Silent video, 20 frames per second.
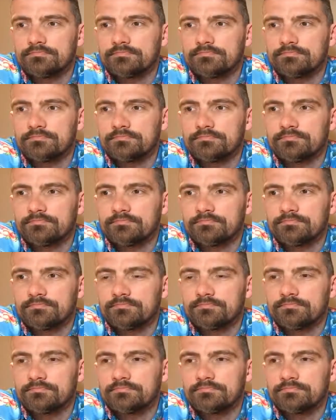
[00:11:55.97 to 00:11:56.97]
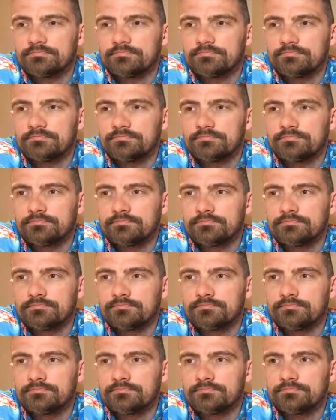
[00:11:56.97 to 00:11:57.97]

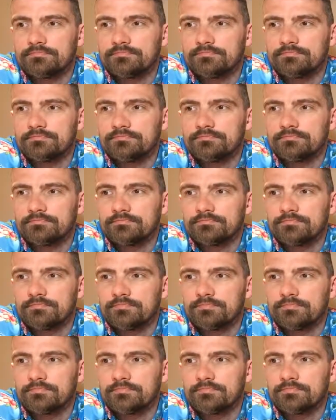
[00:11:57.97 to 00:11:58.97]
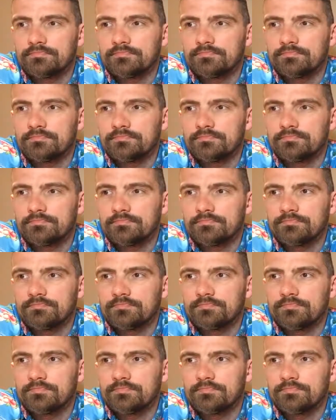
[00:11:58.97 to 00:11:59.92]
[no speech]